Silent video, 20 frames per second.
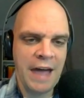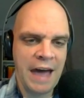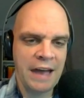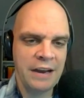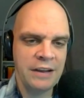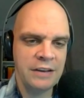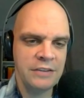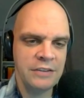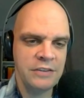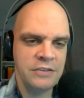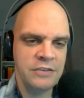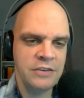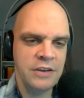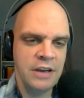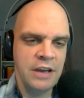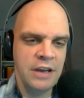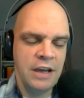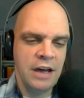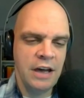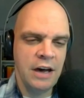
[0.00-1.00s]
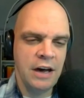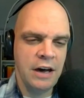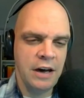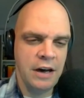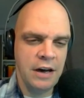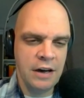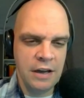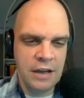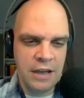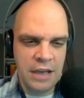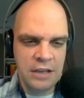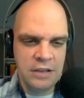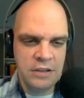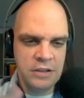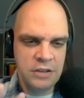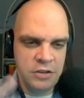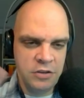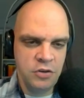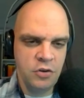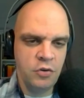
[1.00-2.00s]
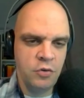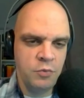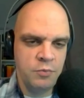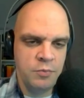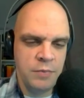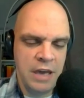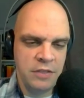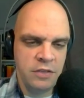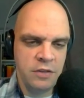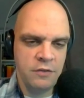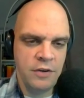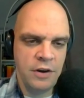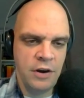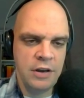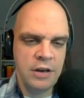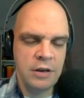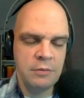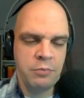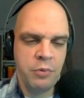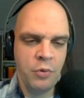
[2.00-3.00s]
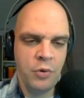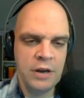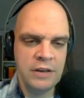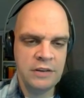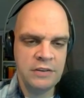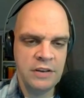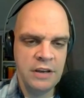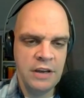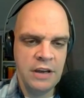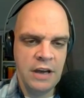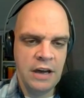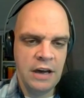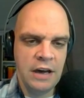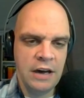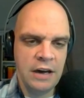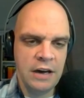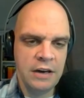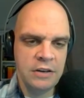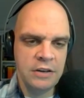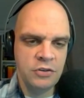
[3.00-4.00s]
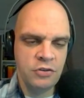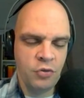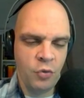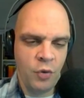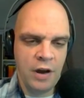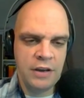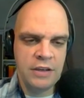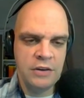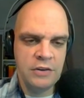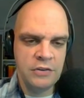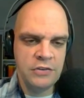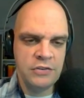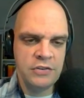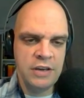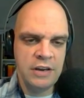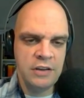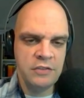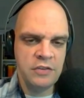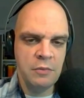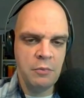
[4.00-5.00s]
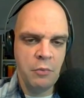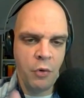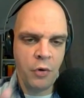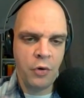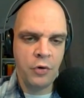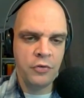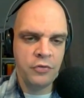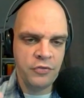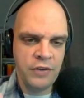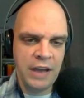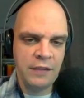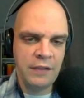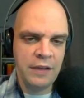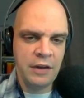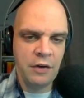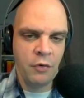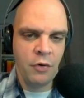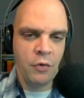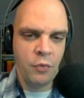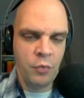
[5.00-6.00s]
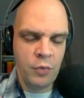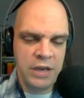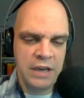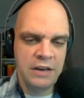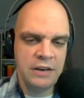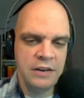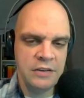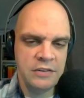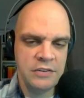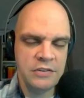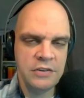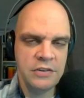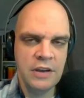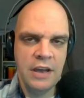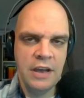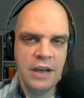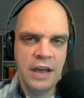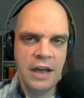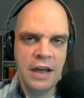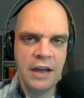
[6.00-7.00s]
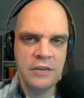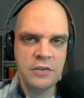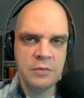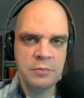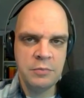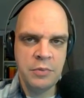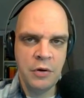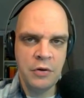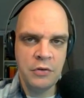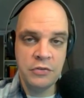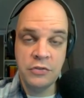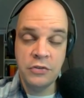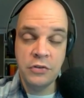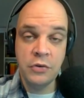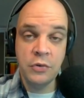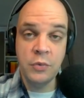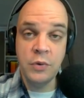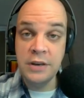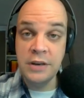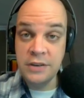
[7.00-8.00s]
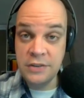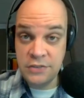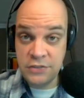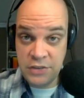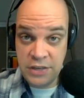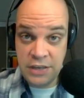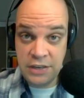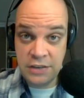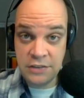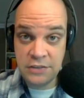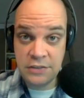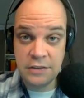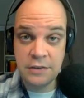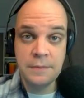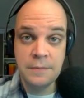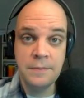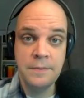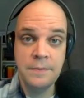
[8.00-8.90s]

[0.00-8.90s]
addicts, and you make the very good point, drug use seen as a moral failing or a weakness as opposed to a disease.